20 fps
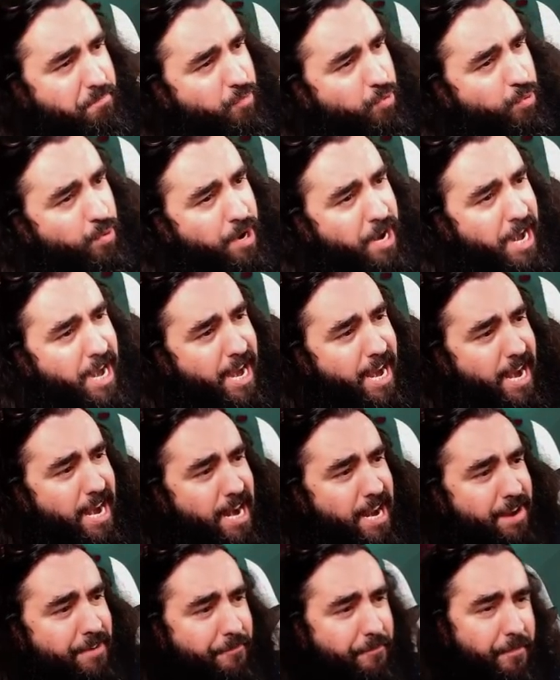
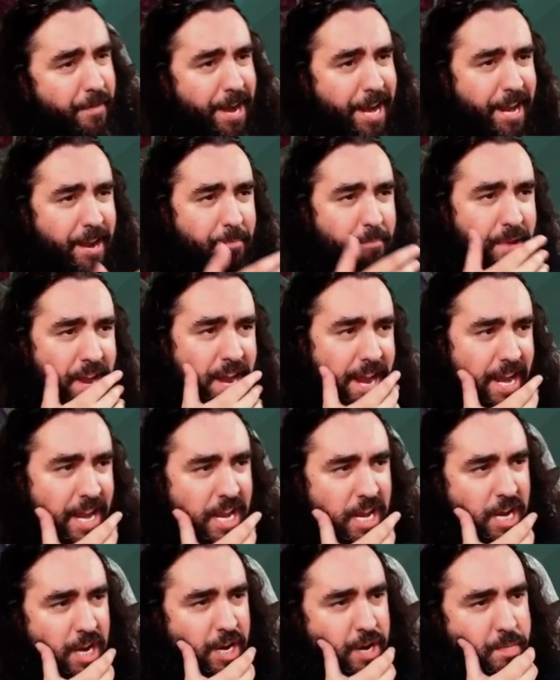Really freaking big
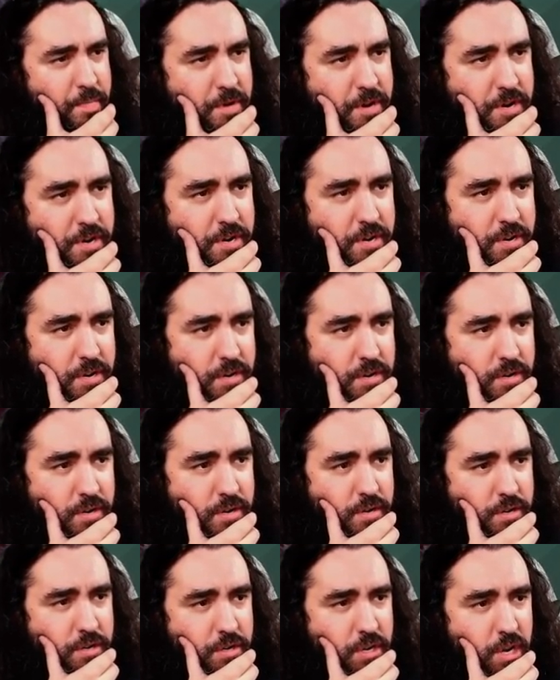here.
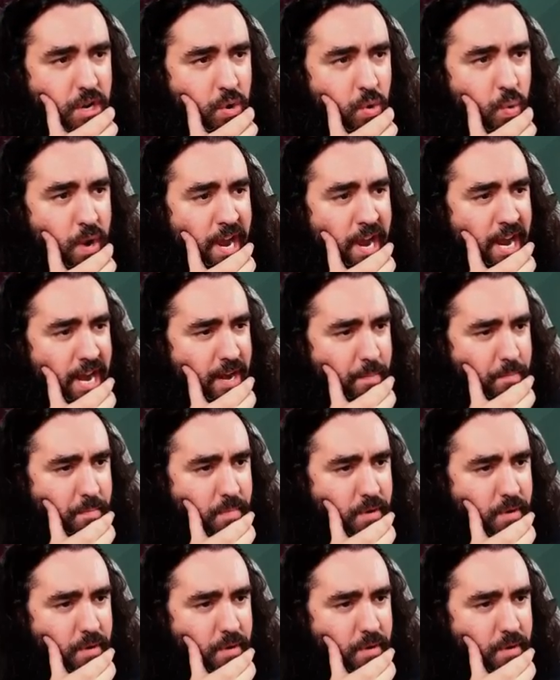To win.